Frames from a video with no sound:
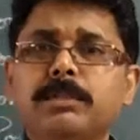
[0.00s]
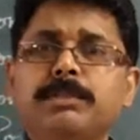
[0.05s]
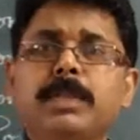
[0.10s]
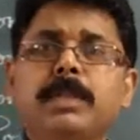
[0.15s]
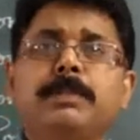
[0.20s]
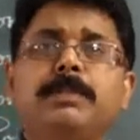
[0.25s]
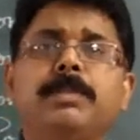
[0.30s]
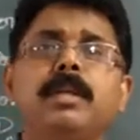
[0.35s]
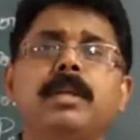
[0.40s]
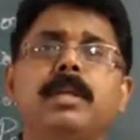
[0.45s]

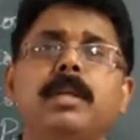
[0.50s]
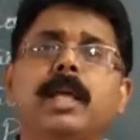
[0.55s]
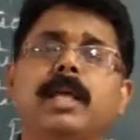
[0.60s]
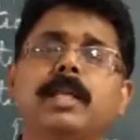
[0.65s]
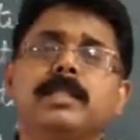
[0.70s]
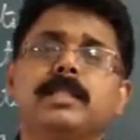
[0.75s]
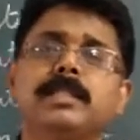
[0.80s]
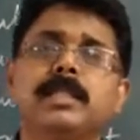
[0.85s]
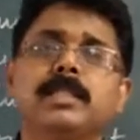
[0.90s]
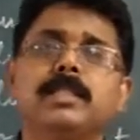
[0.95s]
people,
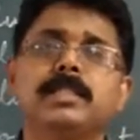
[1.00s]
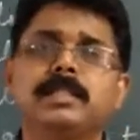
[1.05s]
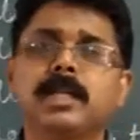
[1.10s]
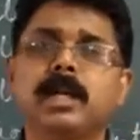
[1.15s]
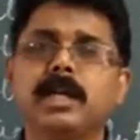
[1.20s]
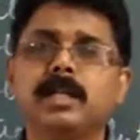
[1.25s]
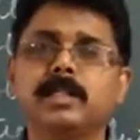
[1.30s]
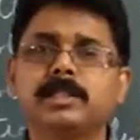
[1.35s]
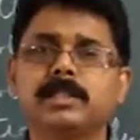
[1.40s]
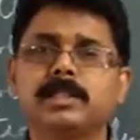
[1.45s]
as they
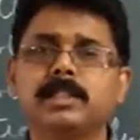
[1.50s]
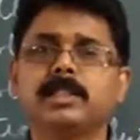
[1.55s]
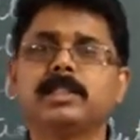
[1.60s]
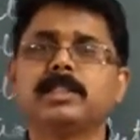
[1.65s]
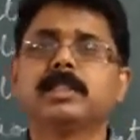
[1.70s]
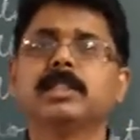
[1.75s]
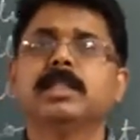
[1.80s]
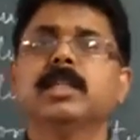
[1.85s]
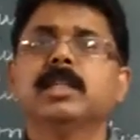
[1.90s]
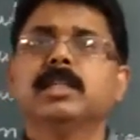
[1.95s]

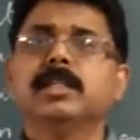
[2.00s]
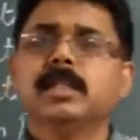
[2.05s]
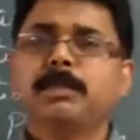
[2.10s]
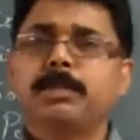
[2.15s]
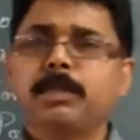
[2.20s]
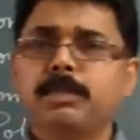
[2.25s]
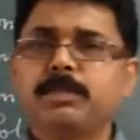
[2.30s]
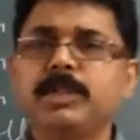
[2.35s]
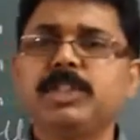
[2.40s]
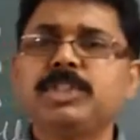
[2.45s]
started, the
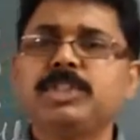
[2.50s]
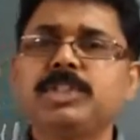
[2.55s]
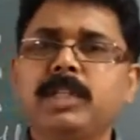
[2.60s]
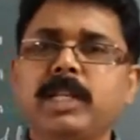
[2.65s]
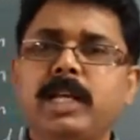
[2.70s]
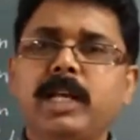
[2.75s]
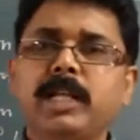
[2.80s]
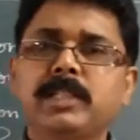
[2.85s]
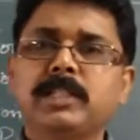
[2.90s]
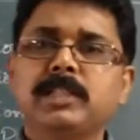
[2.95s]

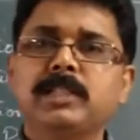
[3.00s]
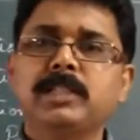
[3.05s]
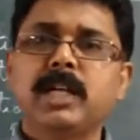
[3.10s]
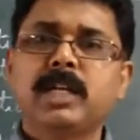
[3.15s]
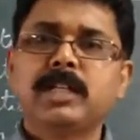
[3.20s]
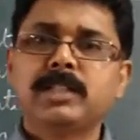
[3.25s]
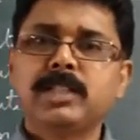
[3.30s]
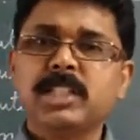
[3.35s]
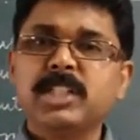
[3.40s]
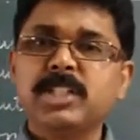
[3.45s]
population as
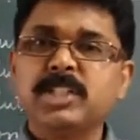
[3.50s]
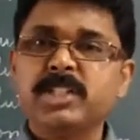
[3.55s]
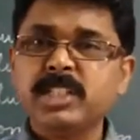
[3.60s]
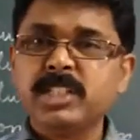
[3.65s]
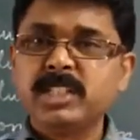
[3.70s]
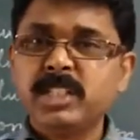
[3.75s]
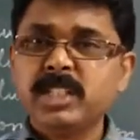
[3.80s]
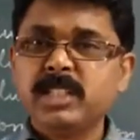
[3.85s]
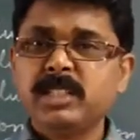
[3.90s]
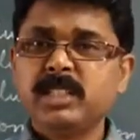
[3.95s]
starts
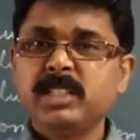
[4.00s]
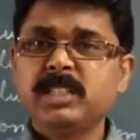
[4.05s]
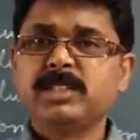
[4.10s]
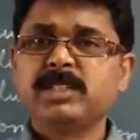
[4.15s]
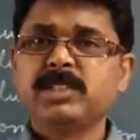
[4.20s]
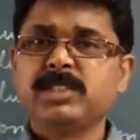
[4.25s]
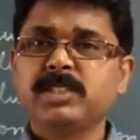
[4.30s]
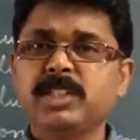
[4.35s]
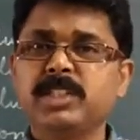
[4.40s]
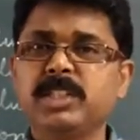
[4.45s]
increasing in these
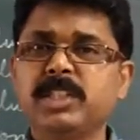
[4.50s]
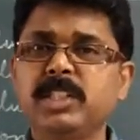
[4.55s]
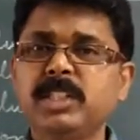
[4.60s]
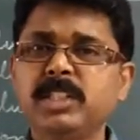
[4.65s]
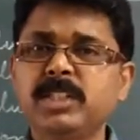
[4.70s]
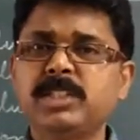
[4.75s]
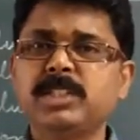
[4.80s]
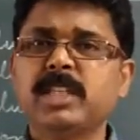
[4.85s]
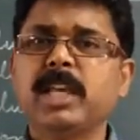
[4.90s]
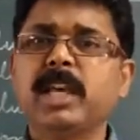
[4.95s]

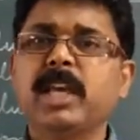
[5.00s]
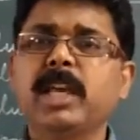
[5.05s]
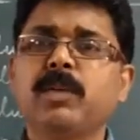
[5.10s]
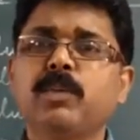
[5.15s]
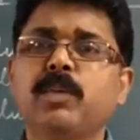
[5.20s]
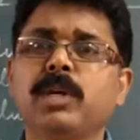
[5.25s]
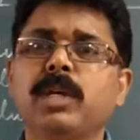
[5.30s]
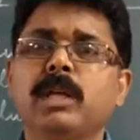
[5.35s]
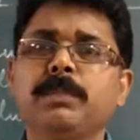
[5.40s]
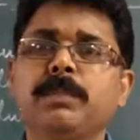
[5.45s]
cities,
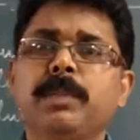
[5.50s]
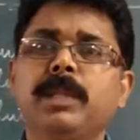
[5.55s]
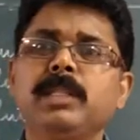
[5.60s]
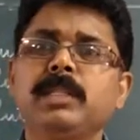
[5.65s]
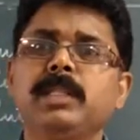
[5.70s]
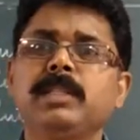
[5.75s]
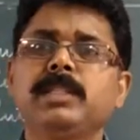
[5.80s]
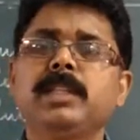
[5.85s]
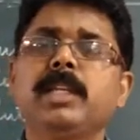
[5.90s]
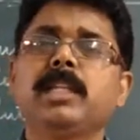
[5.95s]
and what
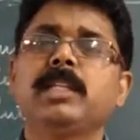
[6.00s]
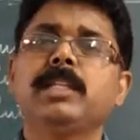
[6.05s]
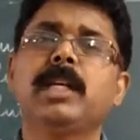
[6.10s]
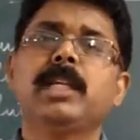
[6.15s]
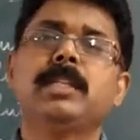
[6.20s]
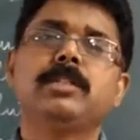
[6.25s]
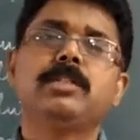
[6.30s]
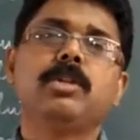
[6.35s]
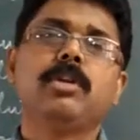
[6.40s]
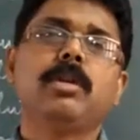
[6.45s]
happened, these
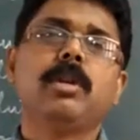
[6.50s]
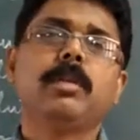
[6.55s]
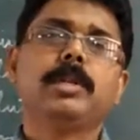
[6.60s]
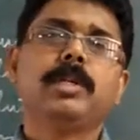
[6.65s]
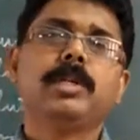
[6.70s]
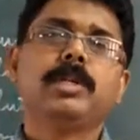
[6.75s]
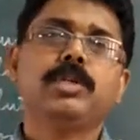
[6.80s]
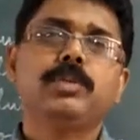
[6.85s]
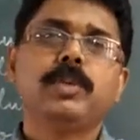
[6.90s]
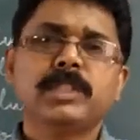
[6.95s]
areas developed
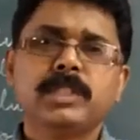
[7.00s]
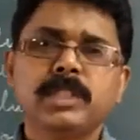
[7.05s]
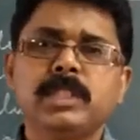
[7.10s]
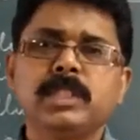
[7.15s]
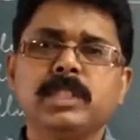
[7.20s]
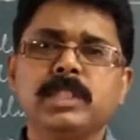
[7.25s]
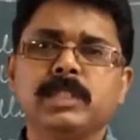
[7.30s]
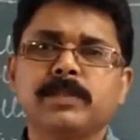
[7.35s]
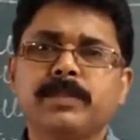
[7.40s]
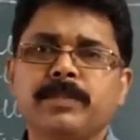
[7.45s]
into a
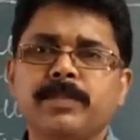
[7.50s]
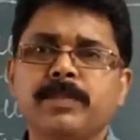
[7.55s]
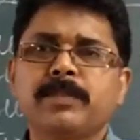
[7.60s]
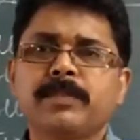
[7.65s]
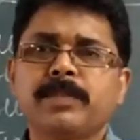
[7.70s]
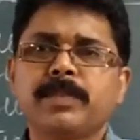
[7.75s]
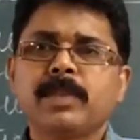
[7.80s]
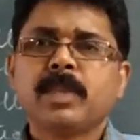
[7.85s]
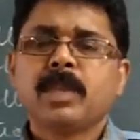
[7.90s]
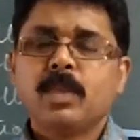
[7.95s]
city.
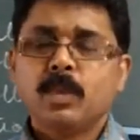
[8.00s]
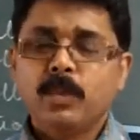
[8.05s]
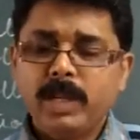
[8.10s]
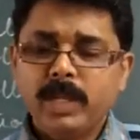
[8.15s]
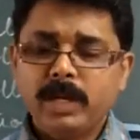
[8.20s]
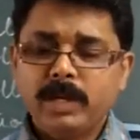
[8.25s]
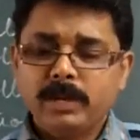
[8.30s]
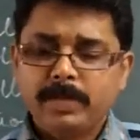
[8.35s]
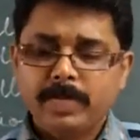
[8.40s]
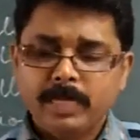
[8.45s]

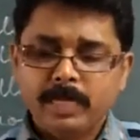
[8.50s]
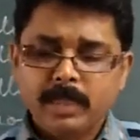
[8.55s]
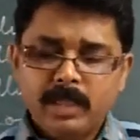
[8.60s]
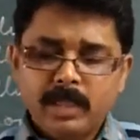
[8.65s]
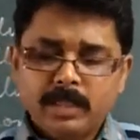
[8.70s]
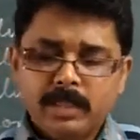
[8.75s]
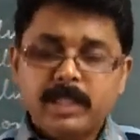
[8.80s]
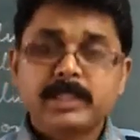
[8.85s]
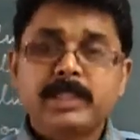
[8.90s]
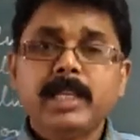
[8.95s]
Well,
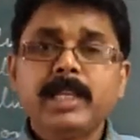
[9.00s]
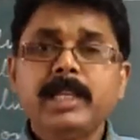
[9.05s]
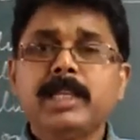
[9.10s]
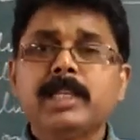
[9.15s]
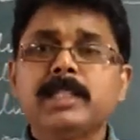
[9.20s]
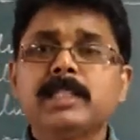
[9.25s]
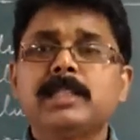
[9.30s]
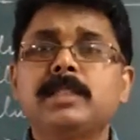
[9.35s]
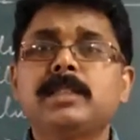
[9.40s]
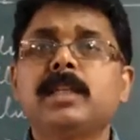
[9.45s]
the thing
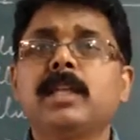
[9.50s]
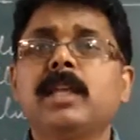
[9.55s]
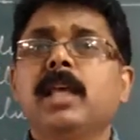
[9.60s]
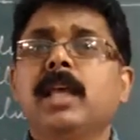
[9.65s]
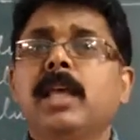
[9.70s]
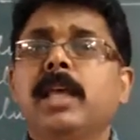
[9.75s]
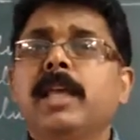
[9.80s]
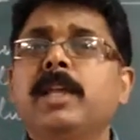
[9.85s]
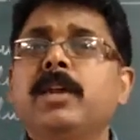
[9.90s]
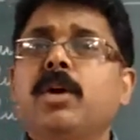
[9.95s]
is,
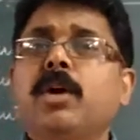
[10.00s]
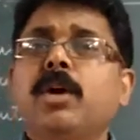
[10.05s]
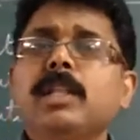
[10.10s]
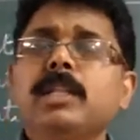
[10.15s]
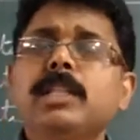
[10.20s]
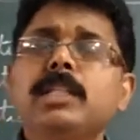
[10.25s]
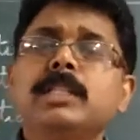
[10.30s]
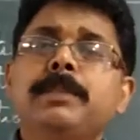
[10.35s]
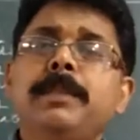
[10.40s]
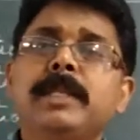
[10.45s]
in
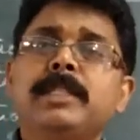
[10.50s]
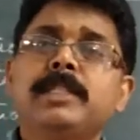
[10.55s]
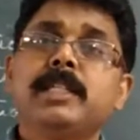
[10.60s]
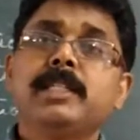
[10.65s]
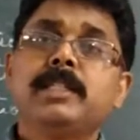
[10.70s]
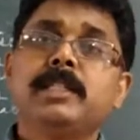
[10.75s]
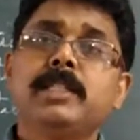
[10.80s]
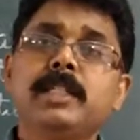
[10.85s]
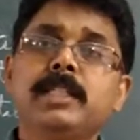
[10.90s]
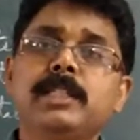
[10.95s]
all these big
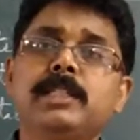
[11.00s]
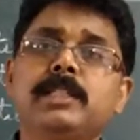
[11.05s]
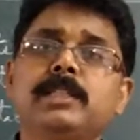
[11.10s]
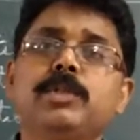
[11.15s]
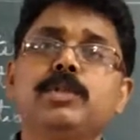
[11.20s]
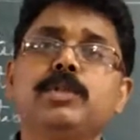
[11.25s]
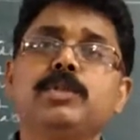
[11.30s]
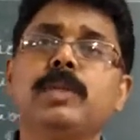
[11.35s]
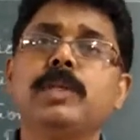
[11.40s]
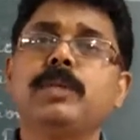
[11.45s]
cities,
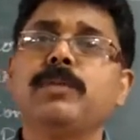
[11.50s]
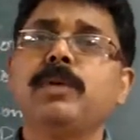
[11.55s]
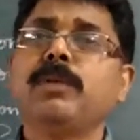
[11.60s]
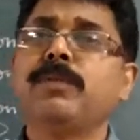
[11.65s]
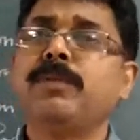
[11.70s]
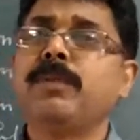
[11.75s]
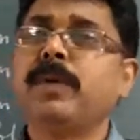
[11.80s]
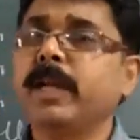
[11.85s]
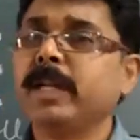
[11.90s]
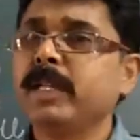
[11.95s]
usually you
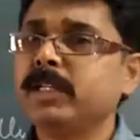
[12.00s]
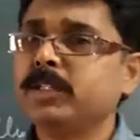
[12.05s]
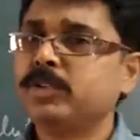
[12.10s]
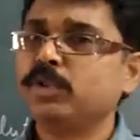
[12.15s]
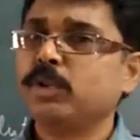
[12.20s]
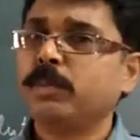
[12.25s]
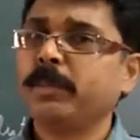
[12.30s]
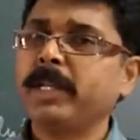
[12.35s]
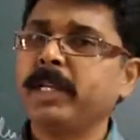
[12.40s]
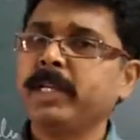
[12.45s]
will find
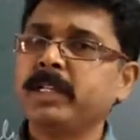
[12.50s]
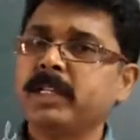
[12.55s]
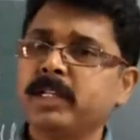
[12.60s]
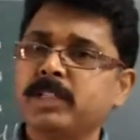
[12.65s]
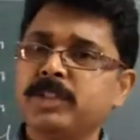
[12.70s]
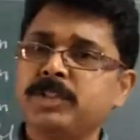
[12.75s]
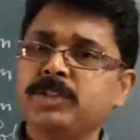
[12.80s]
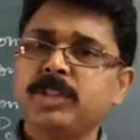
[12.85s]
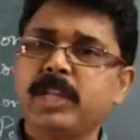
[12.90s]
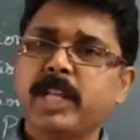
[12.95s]
so many
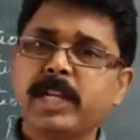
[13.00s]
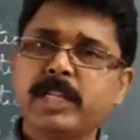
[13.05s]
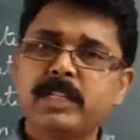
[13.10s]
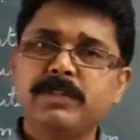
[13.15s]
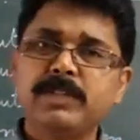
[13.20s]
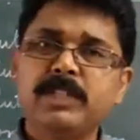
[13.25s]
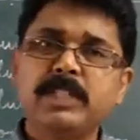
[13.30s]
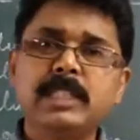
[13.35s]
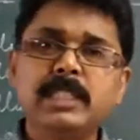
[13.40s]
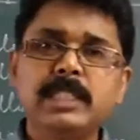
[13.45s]
industrial
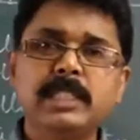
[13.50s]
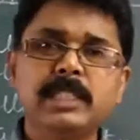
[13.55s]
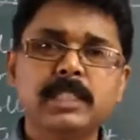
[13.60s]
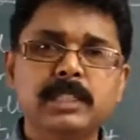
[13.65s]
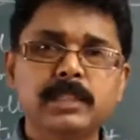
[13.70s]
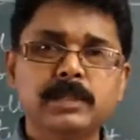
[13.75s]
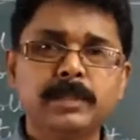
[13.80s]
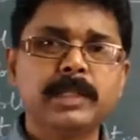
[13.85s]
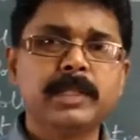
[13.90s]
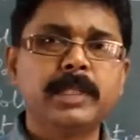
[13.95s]
activities
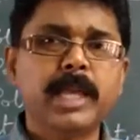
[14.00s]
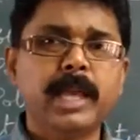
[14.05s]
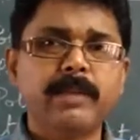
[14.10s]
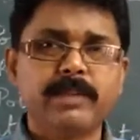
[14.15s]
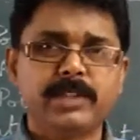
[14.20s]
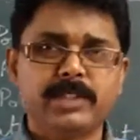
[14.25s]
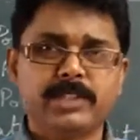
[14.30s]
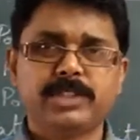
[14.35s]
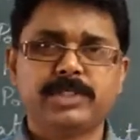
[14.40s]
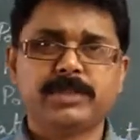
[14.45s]
is being
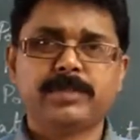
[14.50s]
carried.